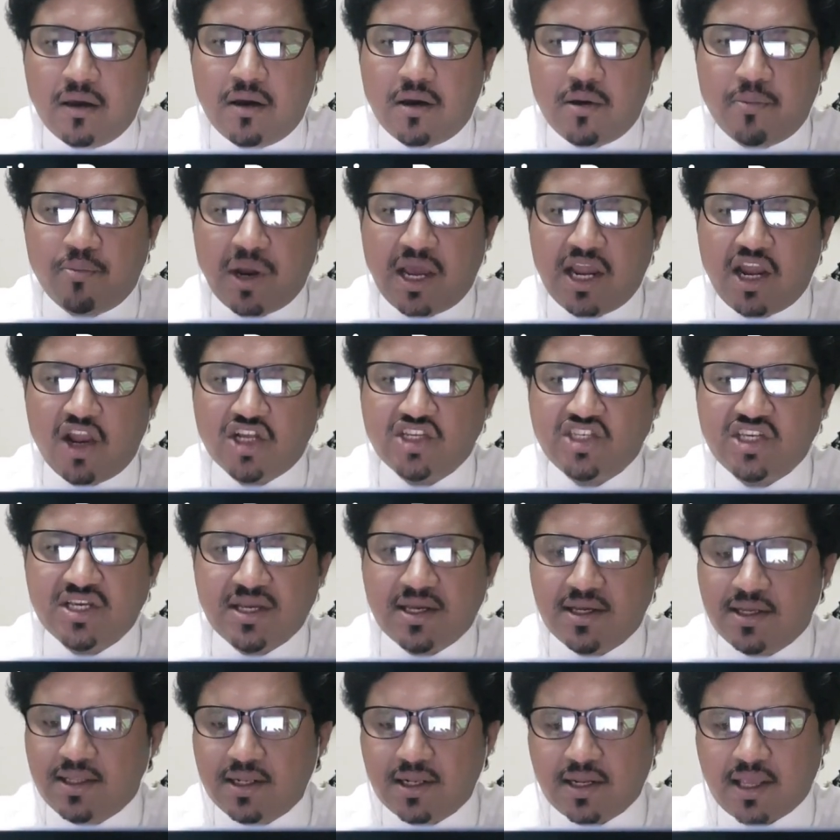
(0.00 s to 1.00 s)

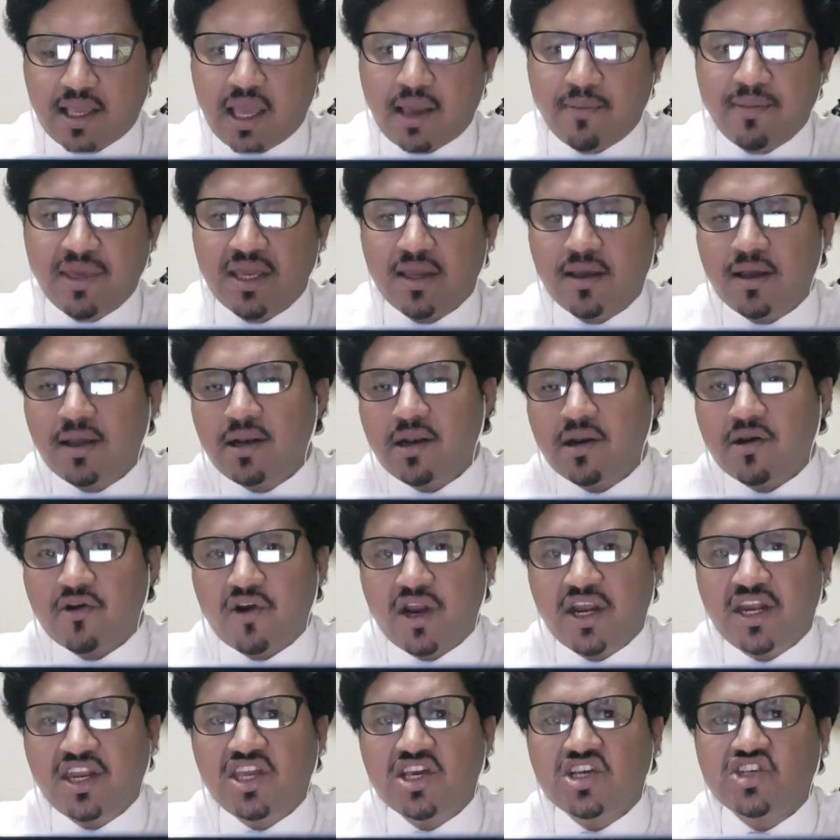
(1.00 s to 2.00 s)
biological, chemical,
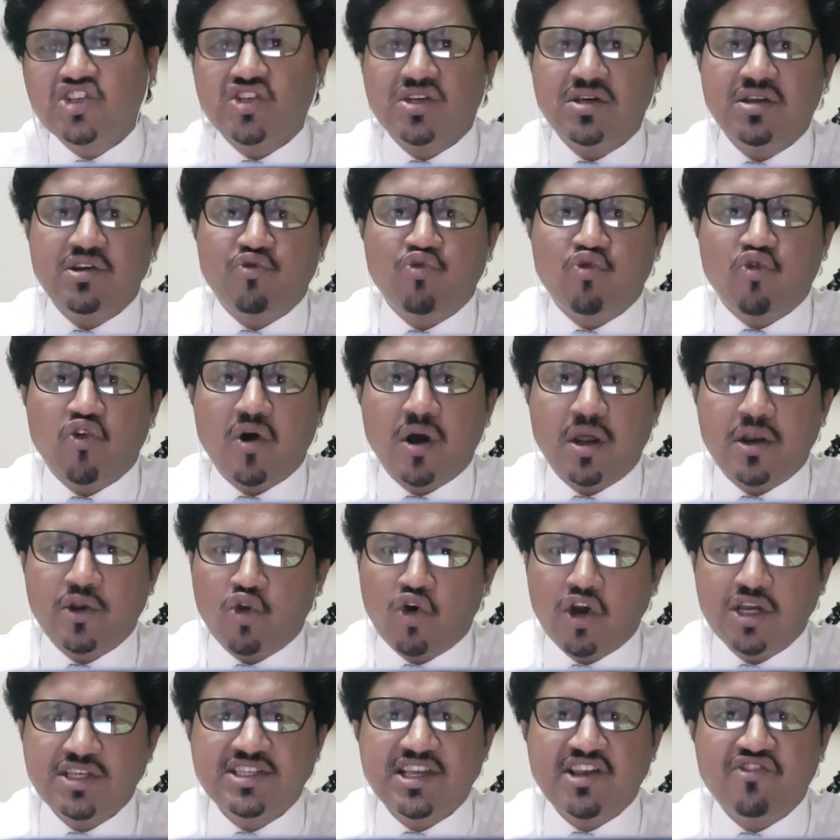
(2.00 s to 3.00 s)
radiation,
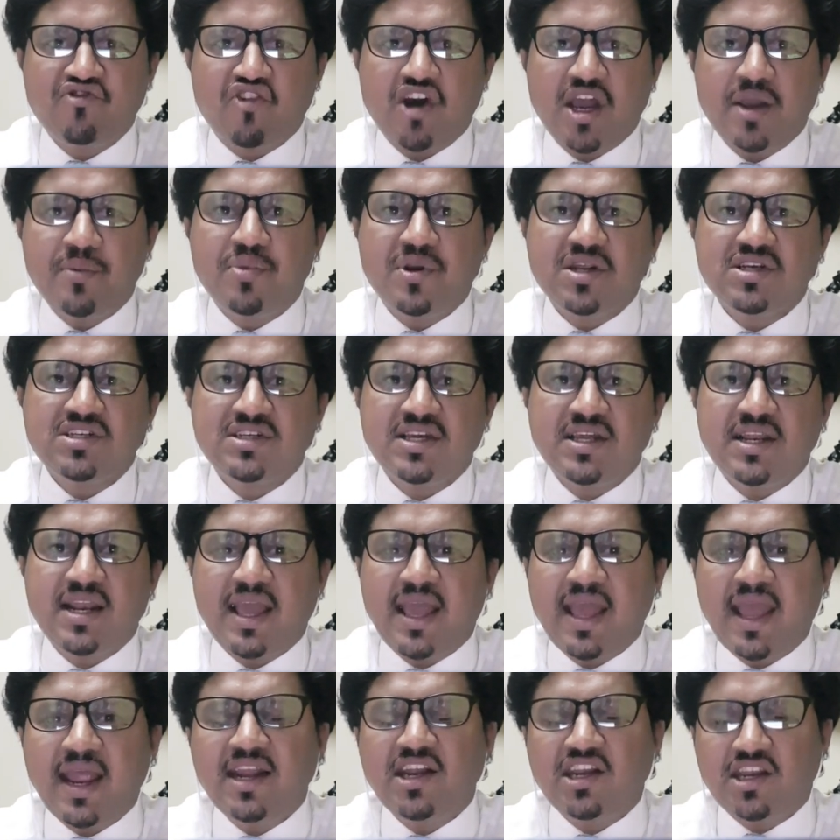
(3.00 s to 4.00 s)
noise and vibration,
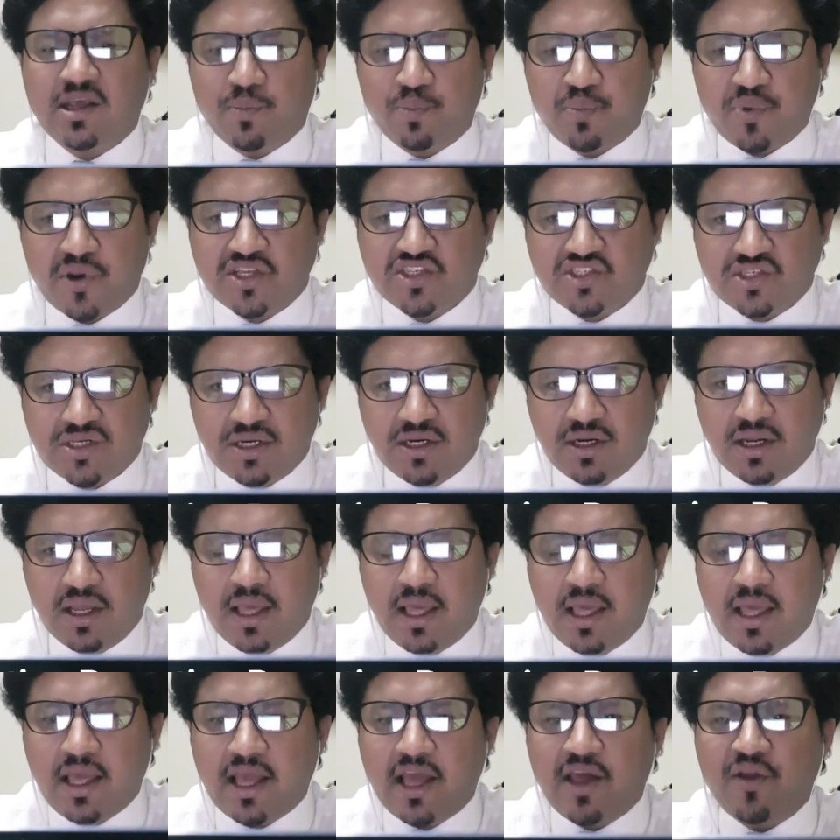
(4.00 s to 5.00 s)
and temperature.
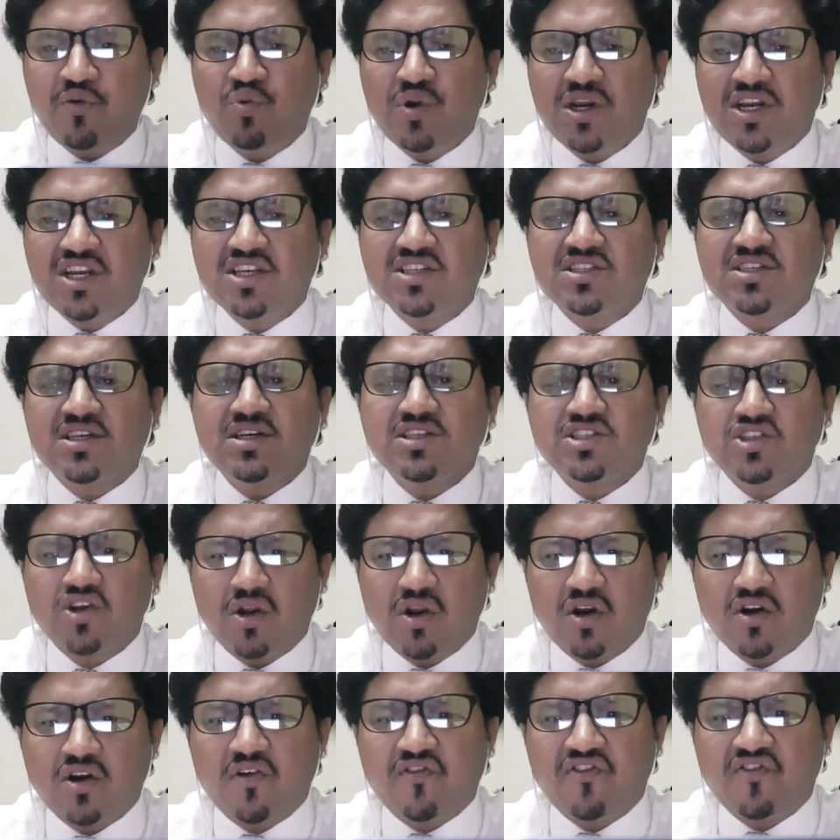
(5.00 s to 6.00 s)
And we discuss a
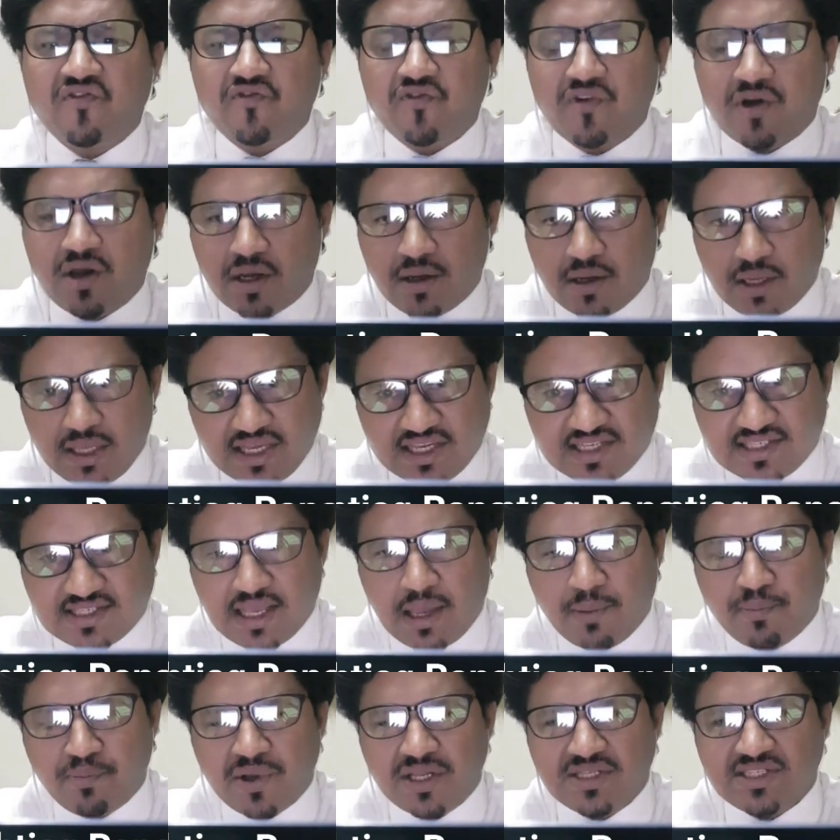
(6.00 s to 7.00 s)
lot of
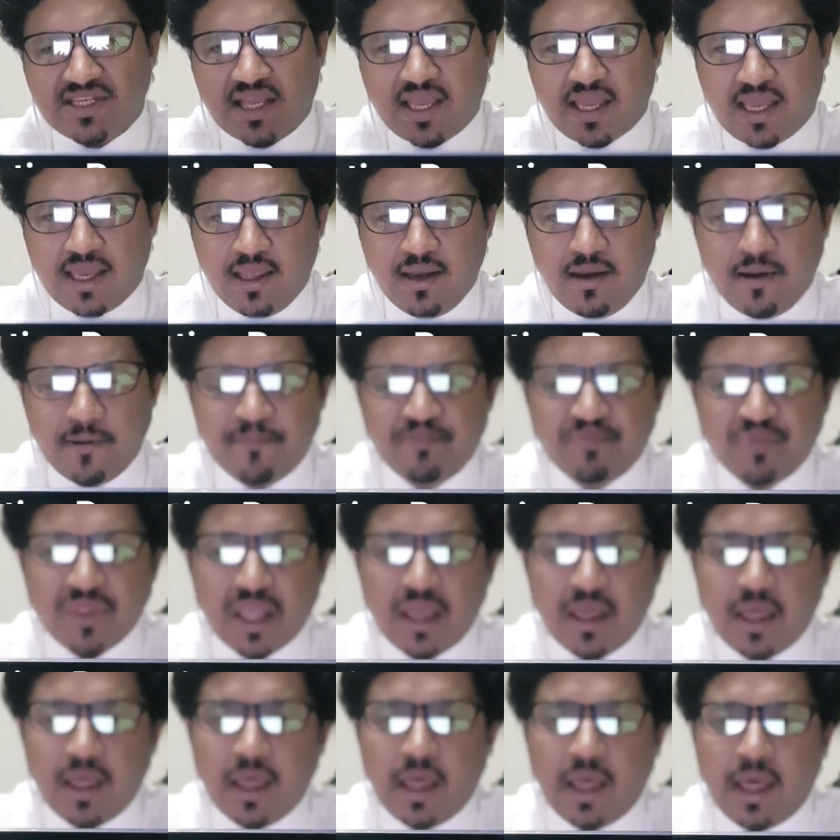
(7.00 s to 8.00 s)
examples again.
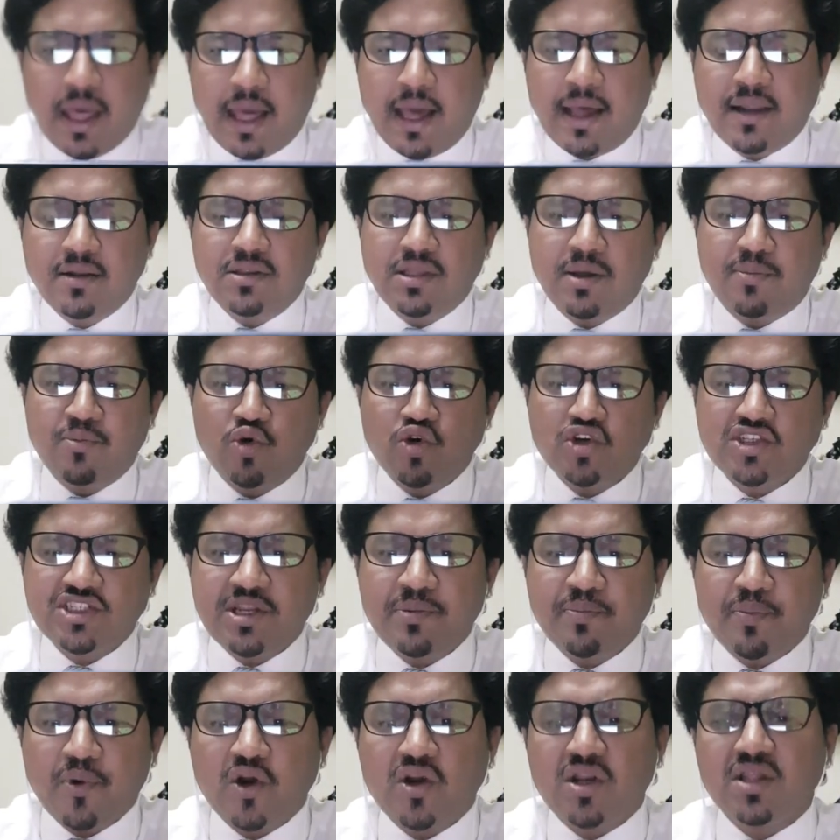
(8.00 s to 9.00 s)
And the most
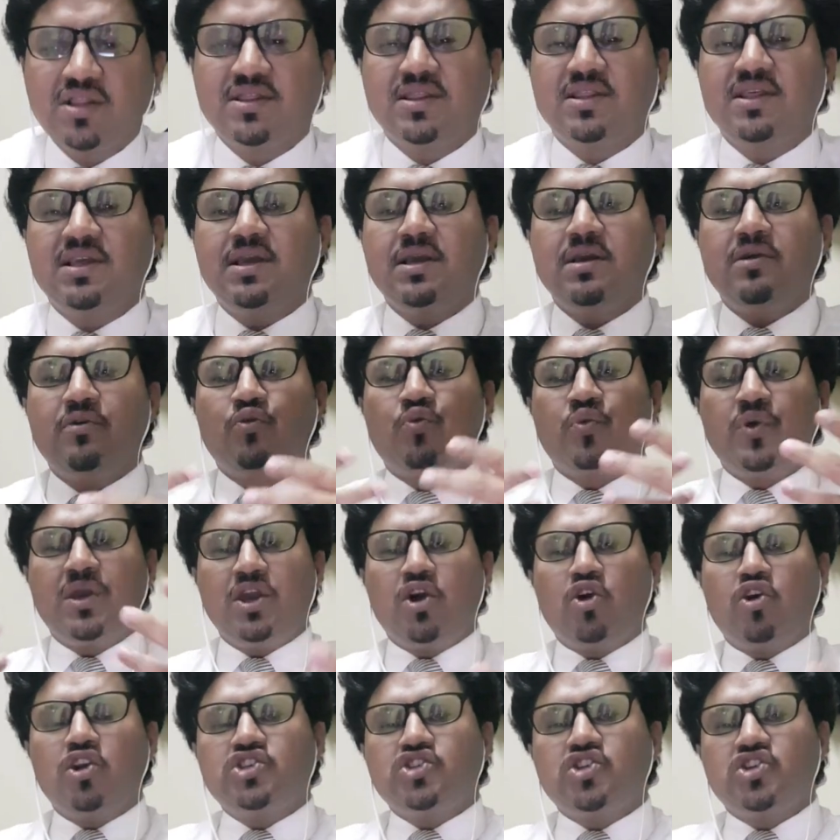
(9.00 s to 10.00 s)
important thing, we
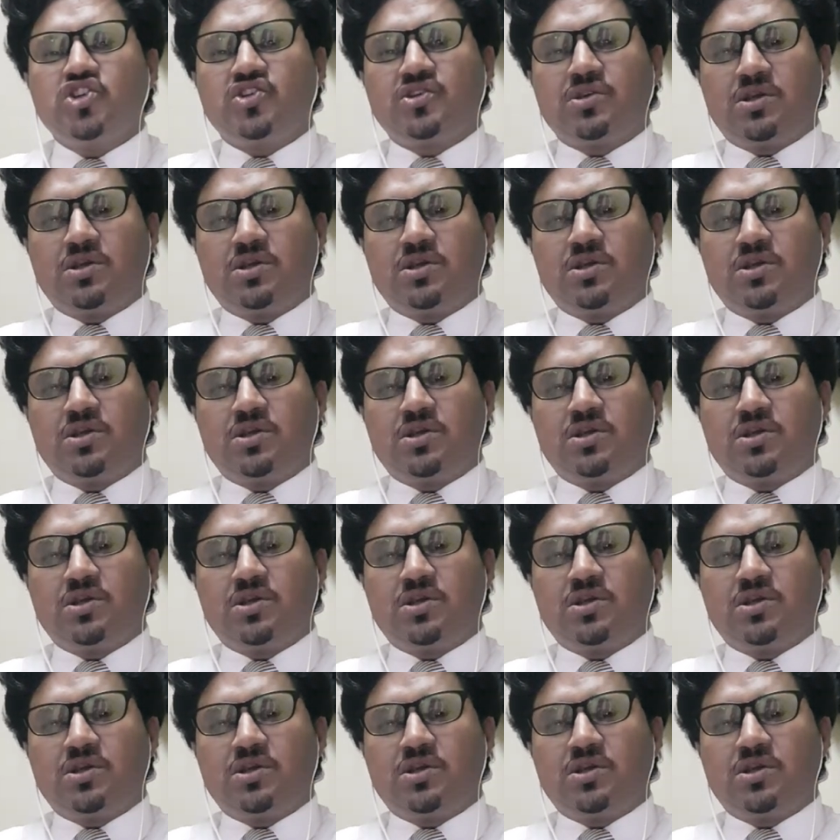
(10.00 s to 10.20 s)
also